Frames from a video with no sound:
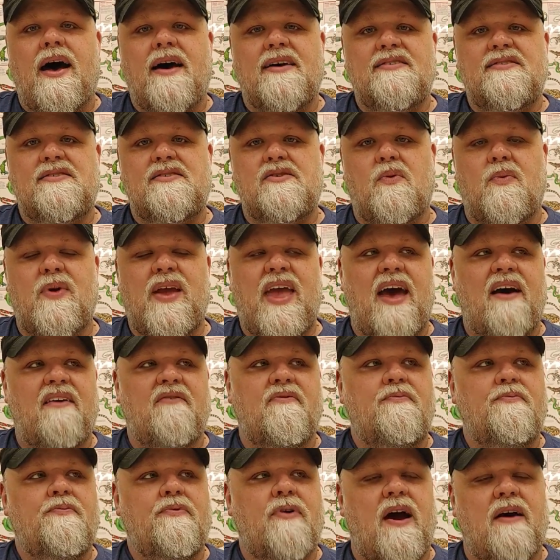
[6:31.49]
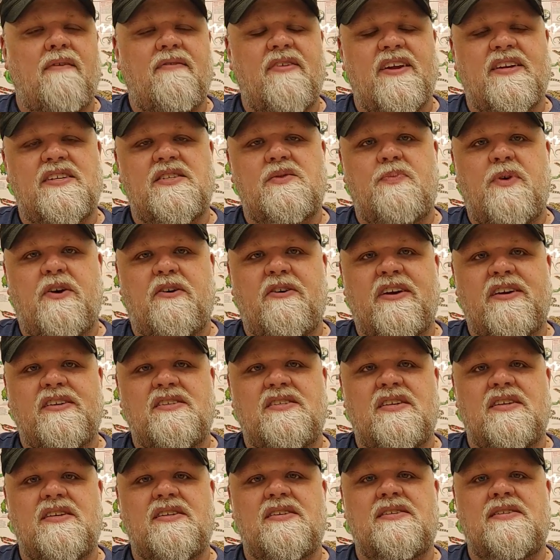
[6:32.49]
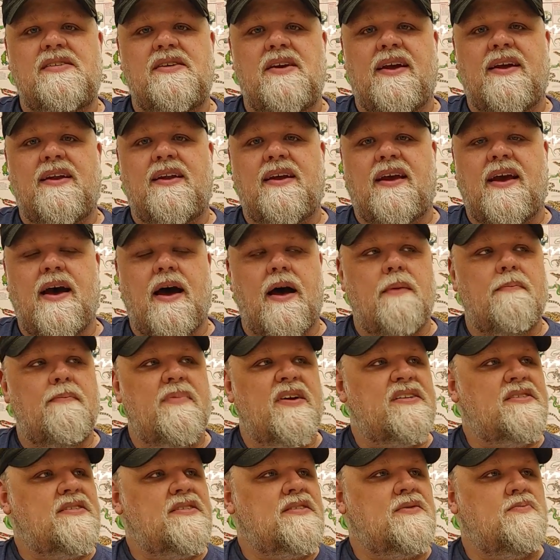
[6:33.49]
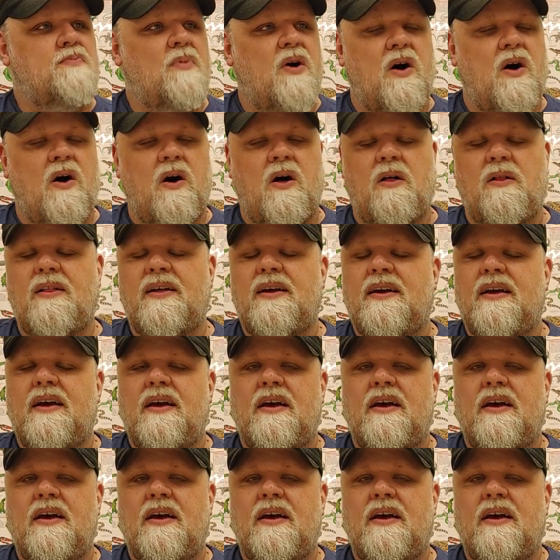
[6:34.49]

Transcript: So we have private experiences. You get to come. It's small